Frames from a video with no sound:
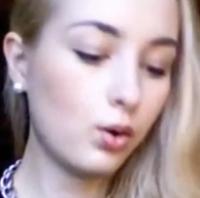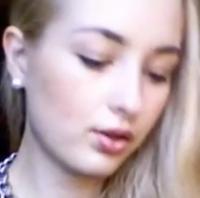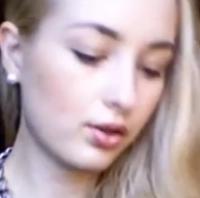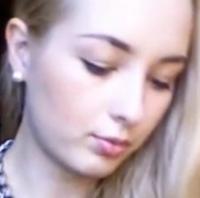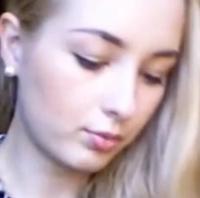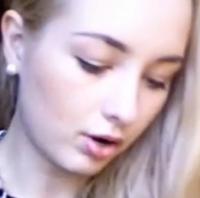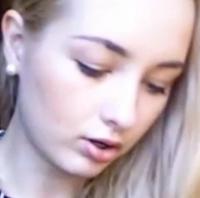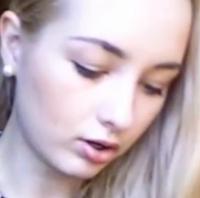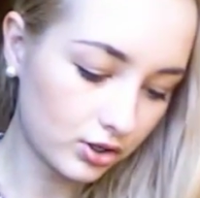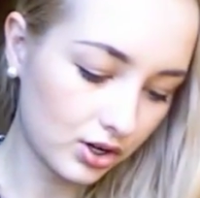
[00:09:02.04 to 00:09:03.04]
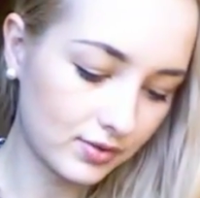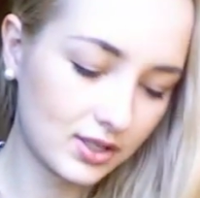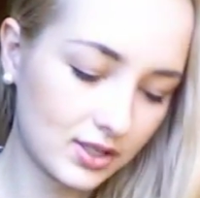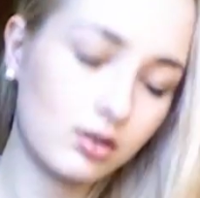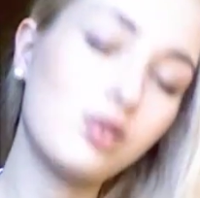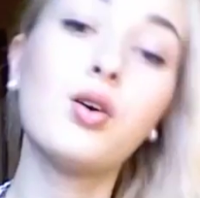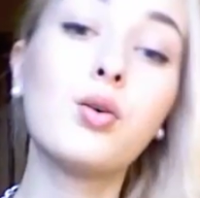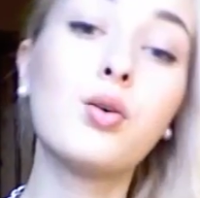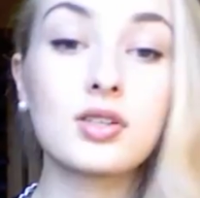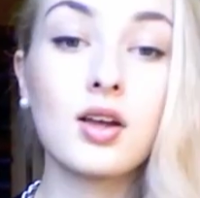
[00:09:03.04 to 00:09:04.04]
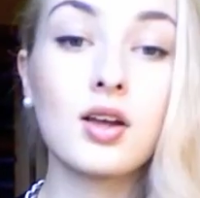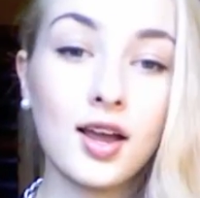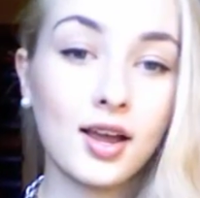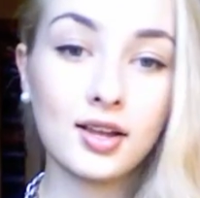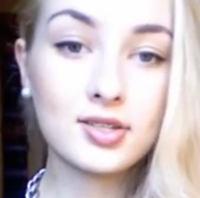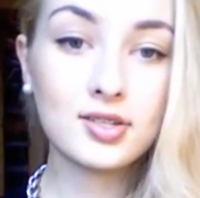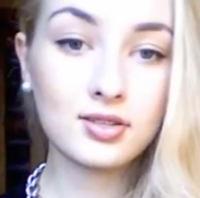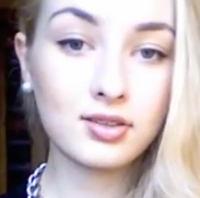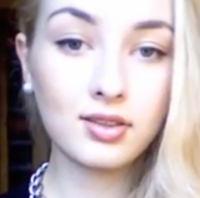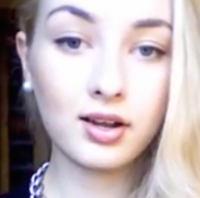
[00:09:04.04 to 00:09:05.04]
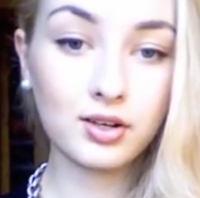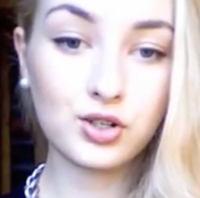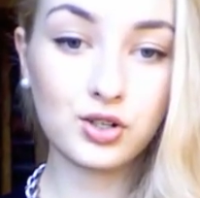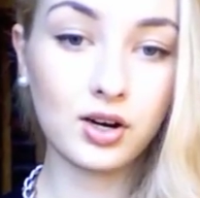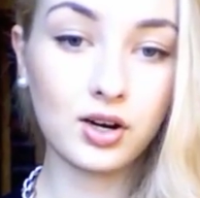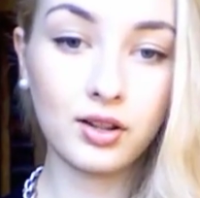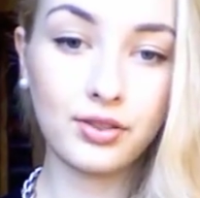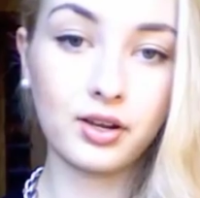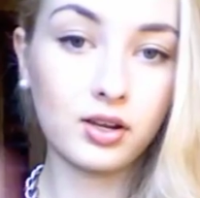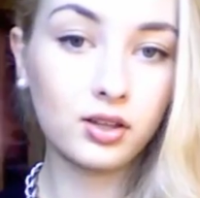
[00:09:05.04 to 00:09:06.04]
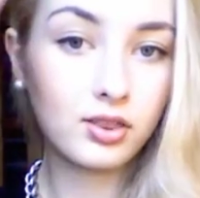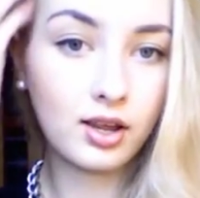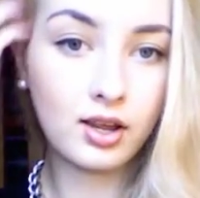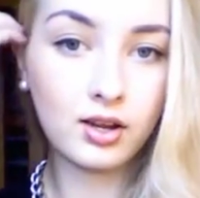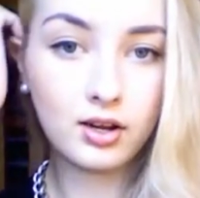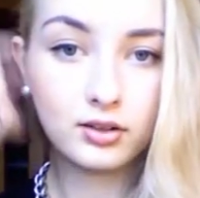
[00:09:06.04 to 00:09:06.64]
other polish I've seen. You know, it's it's the Chanel thing, they